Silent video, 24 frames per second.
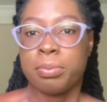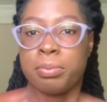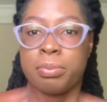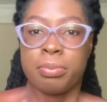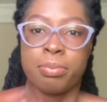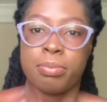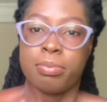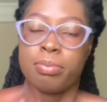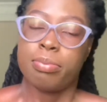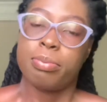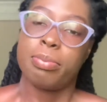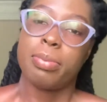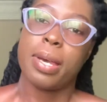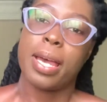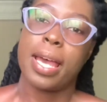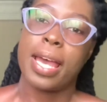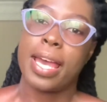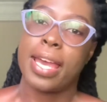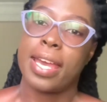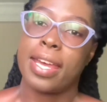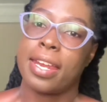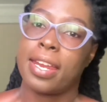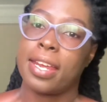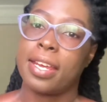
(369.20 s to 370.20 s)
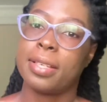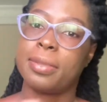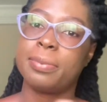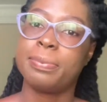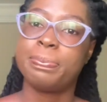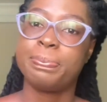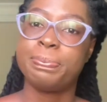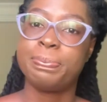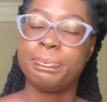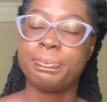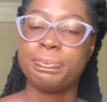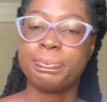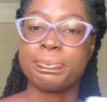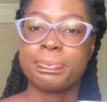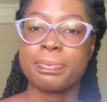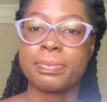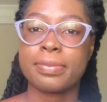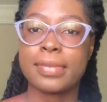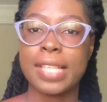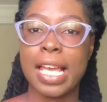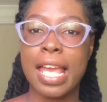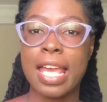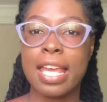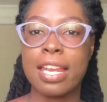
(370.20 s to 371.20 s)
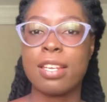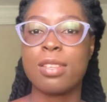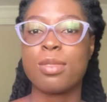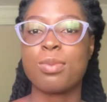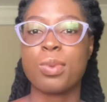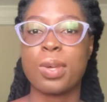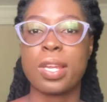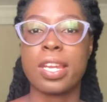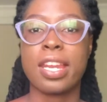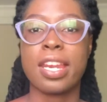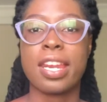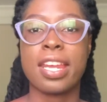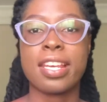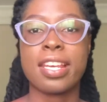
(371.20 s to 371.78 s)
But it is what it is.